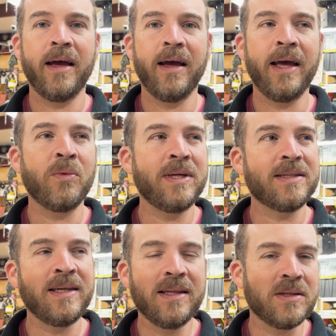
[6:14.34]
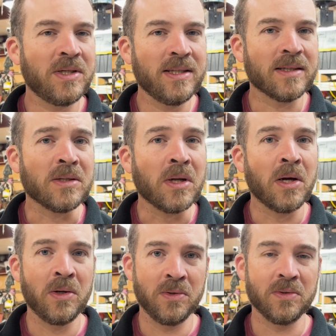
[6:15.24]
and we see that Jesus
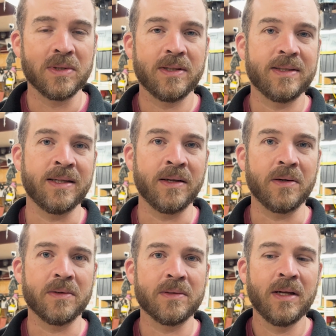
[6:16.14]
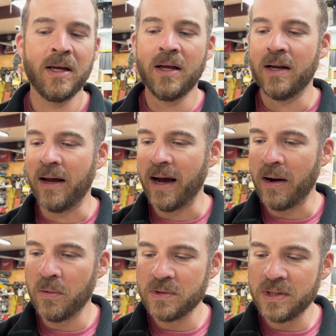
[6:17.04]
knows sinners. Now, I
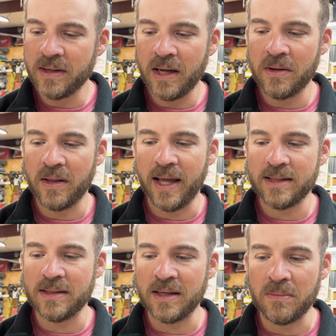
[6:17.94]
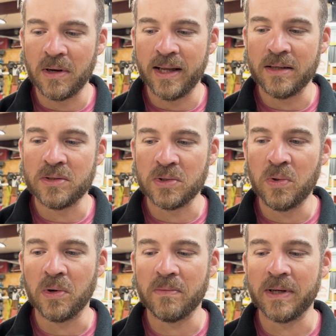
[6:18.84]
want you to know that that's a double-edged
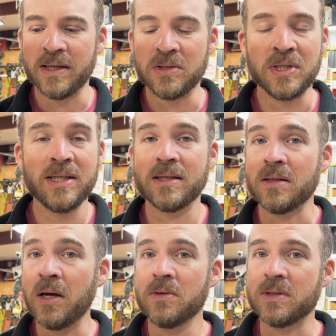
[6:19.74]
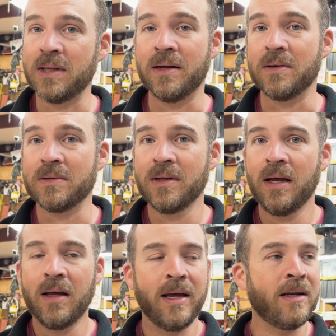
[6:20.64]
sword, because Jesus knows sinners.
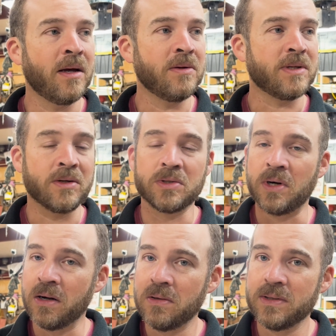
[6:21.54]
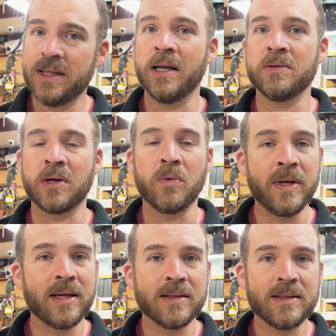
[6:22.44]
He knows our struggles. He knows our
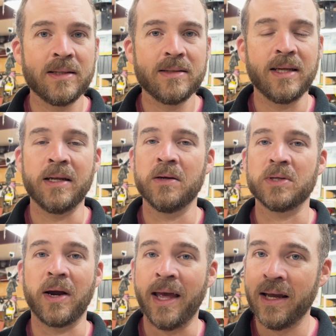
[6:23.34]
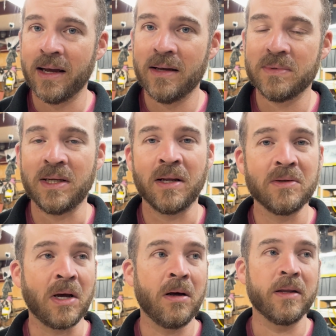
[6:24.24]
weaknesses. He knows our hang-ups. He
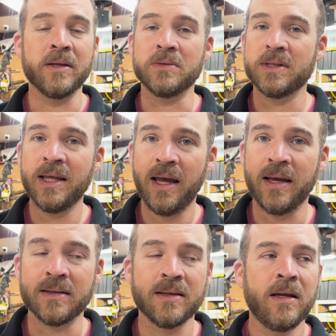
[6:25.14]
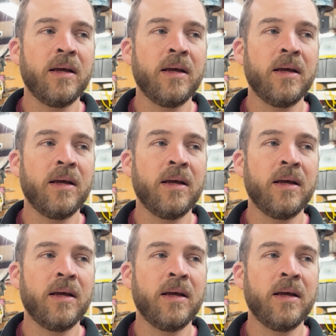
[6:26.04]
knows all of those things,